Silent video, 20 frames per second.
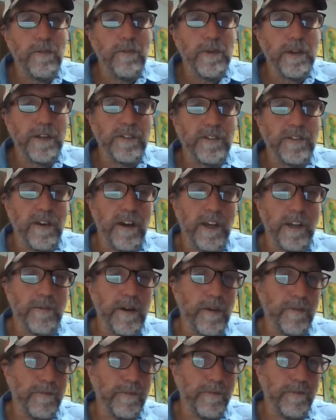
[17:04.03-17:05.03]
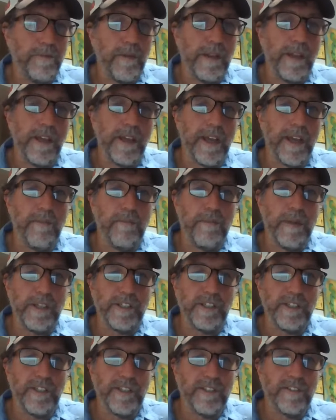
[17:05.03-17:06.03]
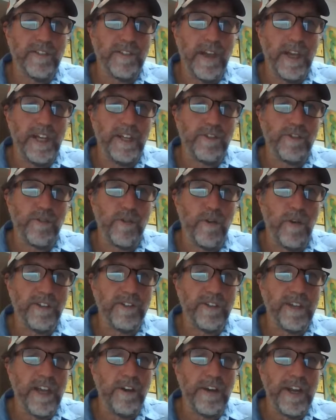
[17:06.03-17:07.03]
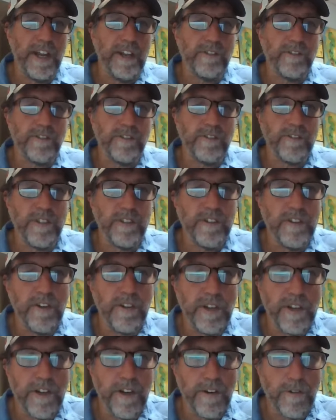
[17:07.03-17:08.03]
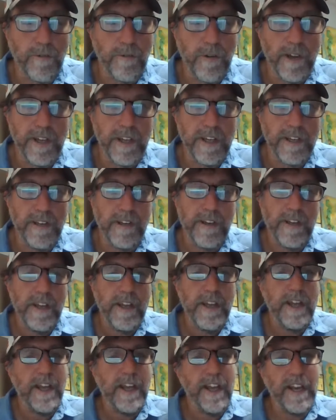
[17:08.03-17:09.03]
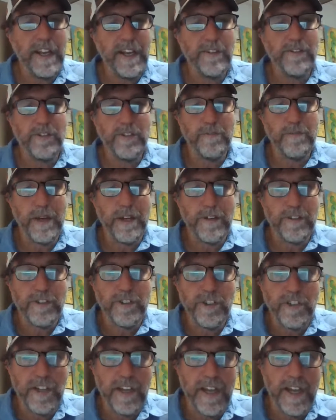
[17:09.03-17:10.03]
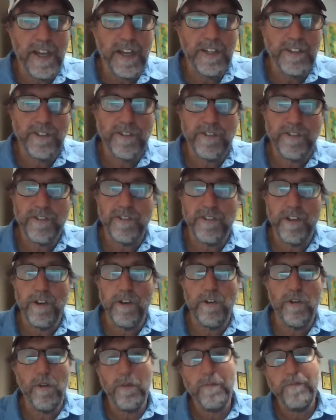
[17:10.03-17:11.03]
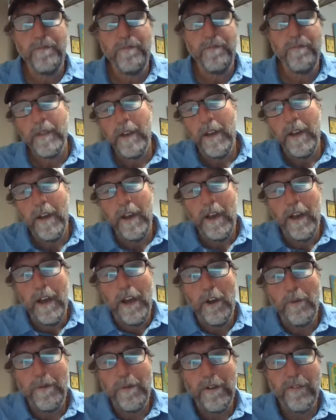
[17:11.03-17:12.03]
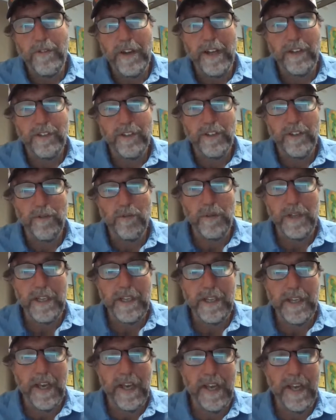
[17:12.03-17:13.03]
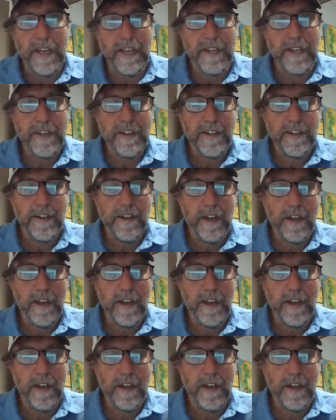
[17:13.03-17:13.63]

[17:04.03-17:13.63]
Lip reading: way we can talk about, like I mentioned, the science, crossing out answers that aren't right, and it gives you a better chance. So I hope everyone has a good weekend.